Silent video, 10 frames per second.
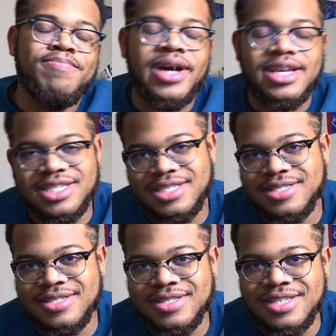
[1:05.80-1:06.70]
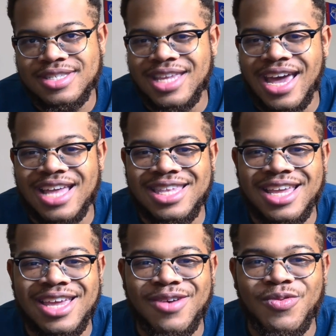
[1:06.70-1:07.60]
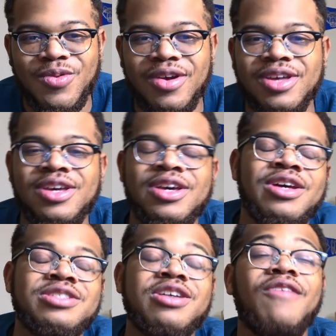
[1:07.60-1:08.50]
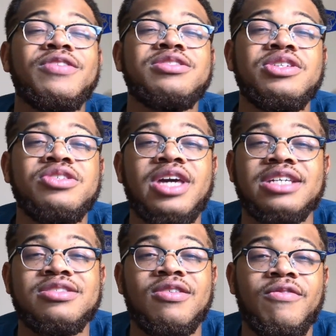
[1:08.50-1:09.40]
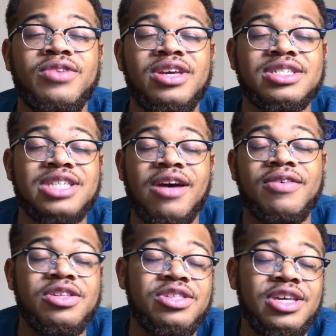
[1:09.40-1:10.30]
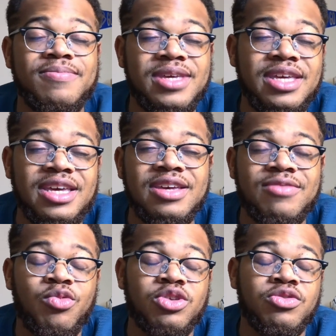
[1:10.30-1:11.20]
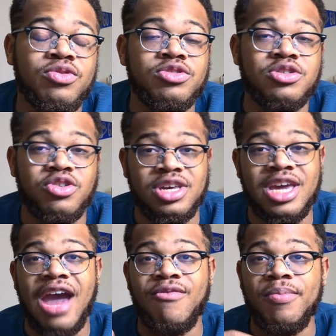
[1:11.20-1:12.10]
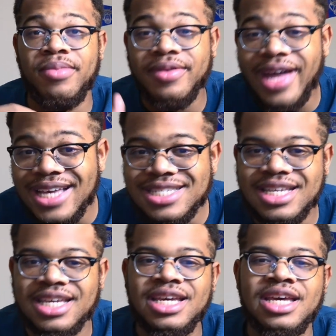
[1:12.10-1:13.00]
But that didn't work. So obviously, as you guys know, for the Italian GP, which Sargeant got replaced,